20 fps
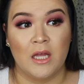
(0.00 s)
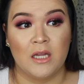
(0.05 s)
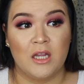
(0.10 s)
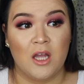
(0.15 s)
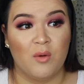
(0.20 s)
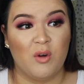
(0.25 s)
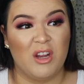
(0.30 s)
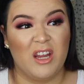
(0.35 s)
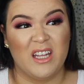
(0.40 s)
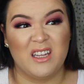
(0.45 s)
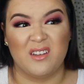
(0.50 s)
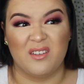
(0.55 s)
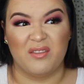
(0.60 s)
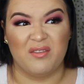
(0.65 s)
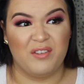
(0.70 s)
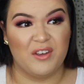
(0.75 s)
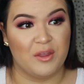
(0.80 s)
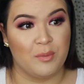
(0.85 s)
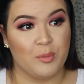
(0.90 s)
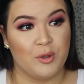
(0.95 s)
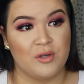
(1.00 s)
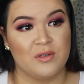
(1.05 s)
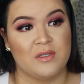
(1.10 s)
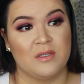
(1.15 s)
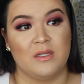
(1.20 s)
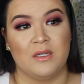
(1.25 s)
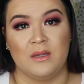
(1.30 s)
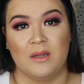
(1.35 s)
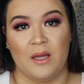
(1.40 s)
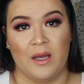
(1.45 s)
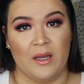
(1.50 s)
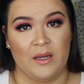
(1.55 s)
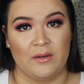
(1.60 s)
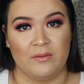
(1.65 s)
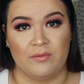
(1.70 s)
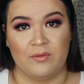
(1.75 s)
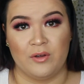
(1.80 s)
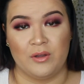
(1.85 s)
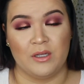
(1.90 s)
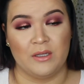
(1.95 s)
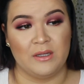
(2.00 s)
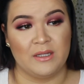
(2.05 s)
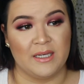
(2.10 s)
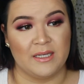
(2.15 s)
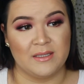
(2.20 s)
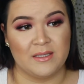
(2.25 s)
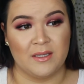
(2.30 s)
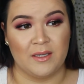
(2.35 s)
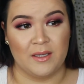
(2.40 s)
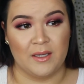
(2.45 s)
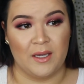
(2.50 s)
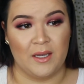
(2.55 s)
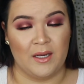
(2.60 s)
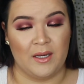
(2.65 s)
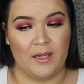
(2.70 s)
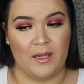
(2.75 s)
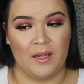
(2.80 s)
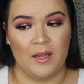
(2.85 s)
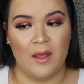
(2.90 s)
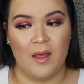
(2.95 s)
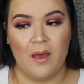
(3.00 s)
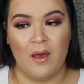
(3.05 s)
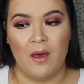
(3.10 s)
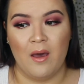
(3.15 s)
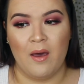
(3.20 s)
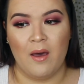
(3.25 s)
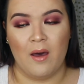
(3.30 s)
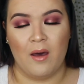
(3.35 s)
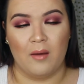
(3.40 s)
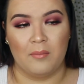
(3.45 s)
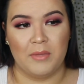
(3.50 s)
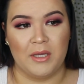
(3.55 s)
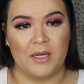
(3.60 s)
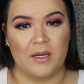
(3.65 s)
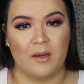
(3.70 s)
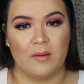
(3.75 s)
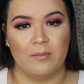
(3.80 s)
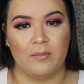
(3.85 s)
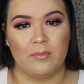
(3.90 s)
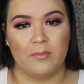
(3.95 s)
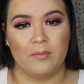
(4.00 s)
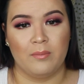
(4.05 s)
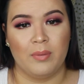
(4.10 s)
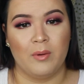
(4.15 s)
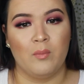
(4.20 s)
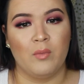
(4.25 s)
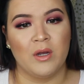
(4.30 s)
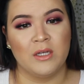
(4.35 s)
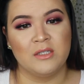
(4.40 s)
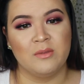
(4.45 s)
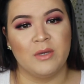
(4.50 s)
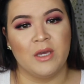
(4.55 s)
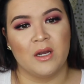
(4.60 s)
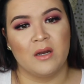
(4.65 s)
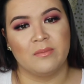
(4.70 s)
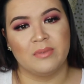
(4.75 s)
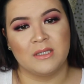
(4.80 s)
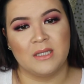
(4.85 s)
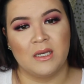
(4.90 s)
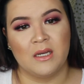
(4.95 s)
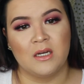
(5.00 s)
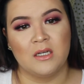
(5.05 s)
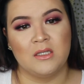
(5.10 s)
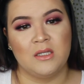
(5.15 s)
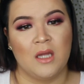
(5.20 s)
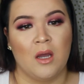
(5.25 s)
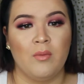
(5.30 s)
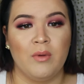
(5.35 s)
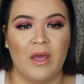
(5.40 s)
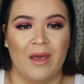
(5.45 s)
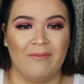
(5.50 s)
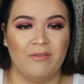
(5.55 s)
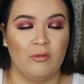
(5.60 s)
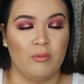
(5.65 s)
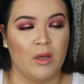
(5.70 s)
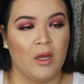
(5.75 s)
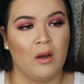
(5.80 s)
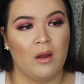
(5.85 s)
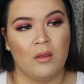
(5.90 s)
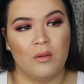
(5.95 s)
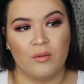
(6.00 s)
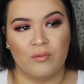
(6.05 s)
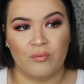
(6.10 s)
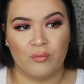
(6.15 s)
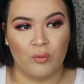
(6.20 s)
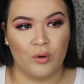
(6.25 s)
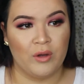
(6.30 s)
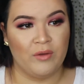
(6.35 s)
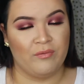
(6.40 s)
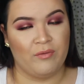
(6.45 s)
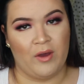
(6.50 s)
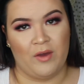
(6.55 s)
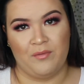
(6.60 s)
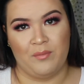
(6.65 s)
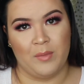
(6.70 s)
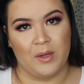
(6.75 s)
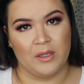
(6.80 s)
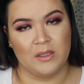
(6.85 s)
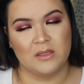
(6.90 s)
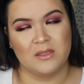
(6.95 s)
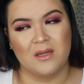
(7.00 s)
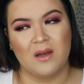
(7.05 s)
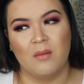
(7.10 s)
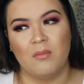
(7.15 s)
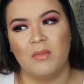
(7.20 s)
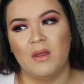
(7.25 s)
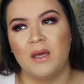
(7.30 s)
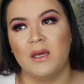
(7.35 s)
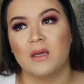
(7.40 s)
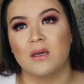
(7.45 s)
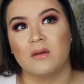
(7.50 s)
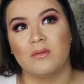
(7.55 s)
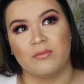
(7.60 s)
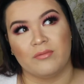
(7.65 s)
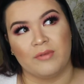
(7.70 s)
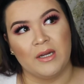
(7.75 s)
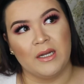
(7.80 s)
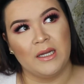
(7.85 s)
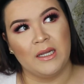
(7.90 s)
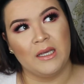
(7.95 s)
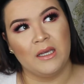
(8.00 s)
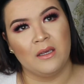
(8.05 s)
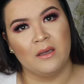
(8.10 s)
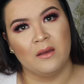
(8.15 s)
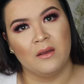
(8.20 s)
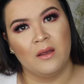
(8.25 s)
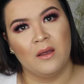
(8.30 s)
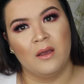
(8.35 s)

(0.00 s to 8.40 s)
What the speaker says: Now we're like the 5th person in line for the Desi and Katie meetup. But once we get upstairs, now we have to wait another 45 minutes. And I'm like, really?